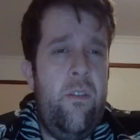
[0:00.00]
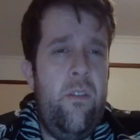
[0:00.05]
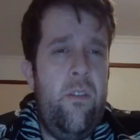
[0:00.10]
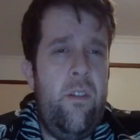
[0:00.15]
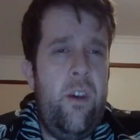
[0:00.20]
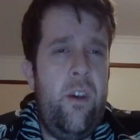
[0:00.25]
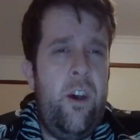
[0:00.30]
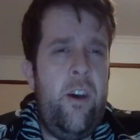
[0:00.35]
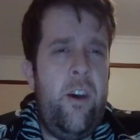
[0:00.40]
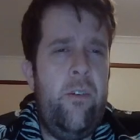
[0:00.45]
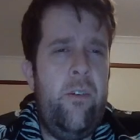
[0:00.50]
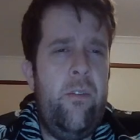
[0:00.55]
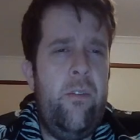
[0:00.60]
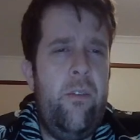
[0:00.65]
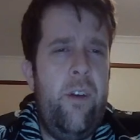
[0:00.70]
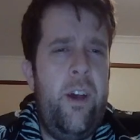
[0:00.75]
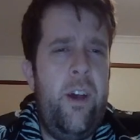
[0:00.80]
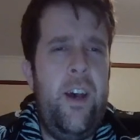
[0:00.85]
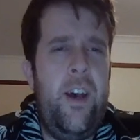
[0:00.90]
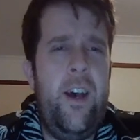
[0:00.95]
Oh,
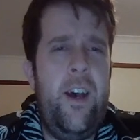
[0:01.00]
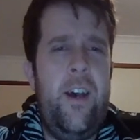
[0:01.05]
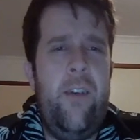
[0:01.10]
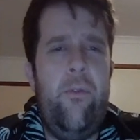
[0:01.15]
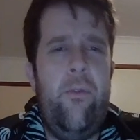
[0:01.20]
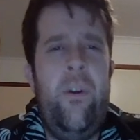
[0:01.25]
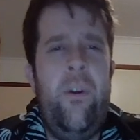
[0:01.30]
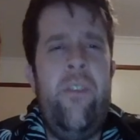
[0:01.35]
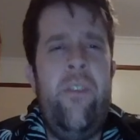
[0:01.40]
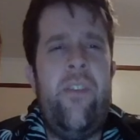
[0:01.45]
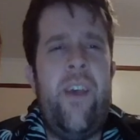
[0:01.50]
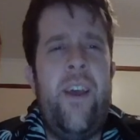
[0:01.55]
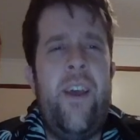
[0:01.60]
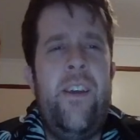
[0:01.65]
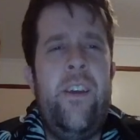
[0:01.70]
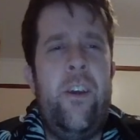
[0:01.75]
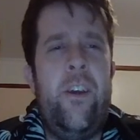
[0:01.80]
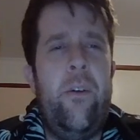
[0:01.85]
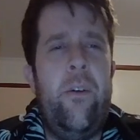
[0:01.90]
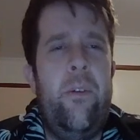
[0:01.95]
uh, what does
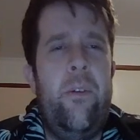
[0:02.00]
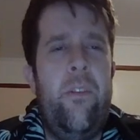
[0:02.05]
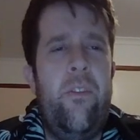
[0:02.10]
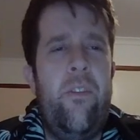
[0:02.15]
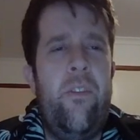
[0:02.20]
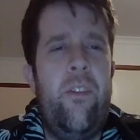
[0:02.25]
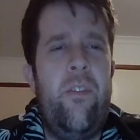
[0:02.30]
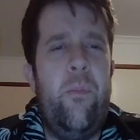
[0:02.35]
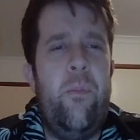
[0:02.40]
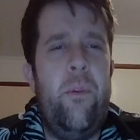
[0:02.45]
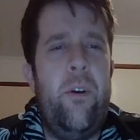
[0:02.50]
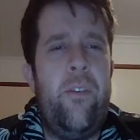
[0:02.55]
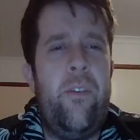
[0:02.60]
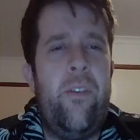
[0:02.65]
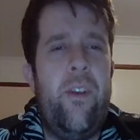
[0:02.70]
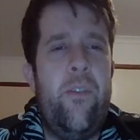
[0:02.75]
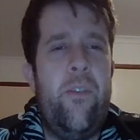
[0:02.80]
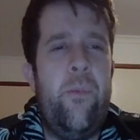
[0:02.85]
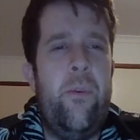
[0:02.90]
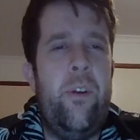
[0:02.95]
eight go in the center box?
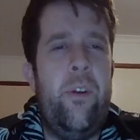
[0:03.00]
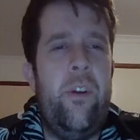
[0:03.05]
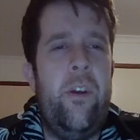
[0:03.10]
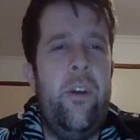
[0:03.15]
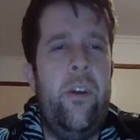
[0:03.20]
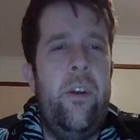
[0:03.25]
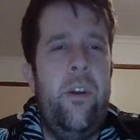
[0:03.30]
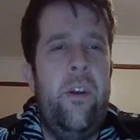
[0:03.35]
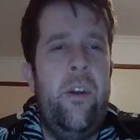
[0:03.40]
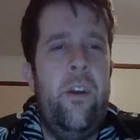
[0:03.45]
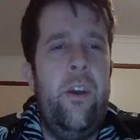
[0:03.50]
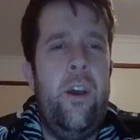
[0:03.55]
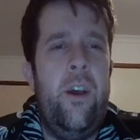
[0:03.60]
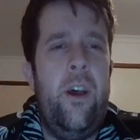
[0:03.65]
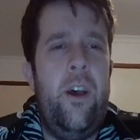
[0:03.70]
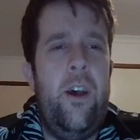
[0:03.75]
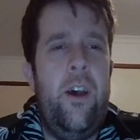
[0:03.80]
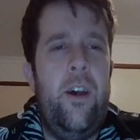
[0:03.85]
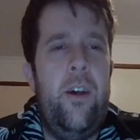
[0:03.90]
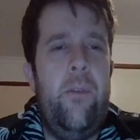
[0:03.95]
That's pretty good.
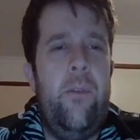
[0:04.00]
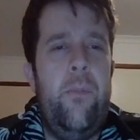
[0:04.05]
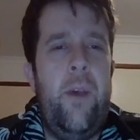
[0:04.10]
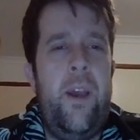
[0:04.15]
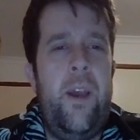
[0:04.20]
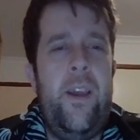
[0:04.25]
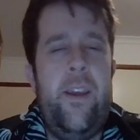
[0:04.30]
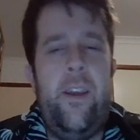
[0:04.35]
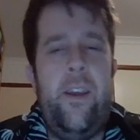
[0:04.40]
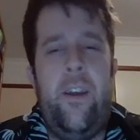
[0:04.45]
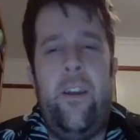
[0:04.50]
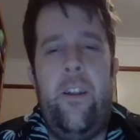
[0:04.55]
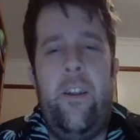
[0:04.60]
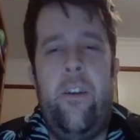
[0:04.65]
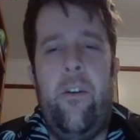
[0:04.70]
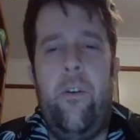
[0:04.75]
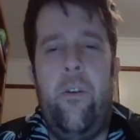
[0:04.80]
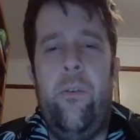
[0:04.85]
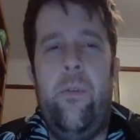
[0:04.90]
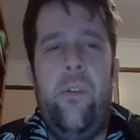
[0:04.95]
Um, eight can
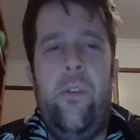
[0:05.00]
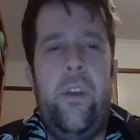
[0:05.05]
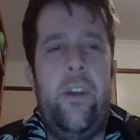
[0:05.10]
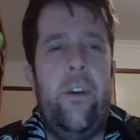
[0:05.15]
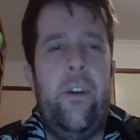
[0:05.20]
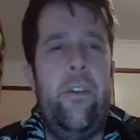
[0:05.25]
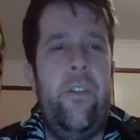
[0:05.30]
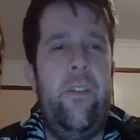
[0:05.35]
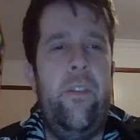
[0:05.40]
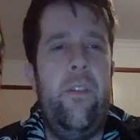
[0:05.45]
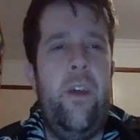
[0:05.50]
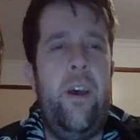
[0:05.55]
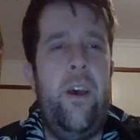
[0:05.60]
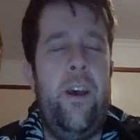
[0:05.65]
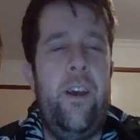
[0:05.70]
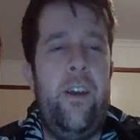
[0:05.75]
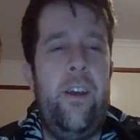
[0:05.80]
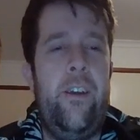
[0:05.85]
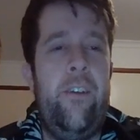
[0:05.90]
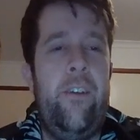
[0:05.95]
only go uh,
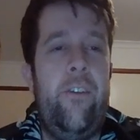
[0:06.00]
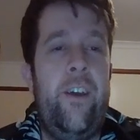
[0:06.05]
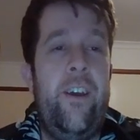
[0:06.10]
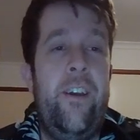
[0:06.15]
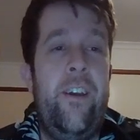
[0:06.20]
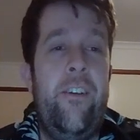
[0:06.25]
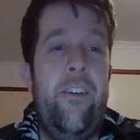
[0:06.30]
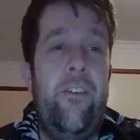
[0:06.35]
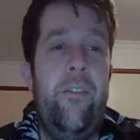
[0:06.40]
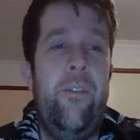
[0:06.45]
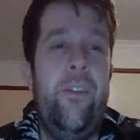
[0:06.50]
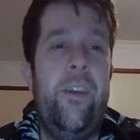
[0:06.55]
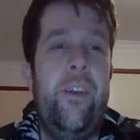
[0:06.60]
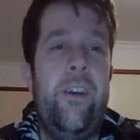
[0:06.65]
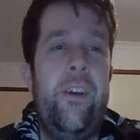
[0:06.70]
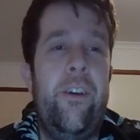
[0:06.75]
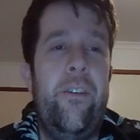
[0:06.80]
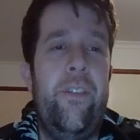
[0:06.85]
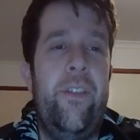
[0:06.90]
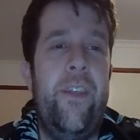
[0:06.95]
can only
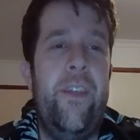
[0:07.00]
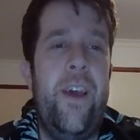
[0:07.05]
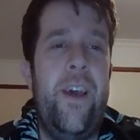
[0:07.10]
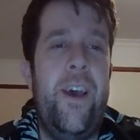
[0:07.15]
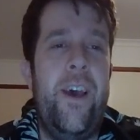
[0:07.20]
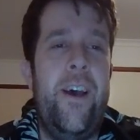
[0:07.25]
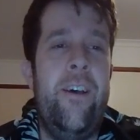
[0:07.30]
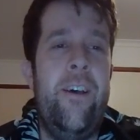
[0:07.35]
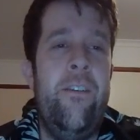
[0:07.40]
go there,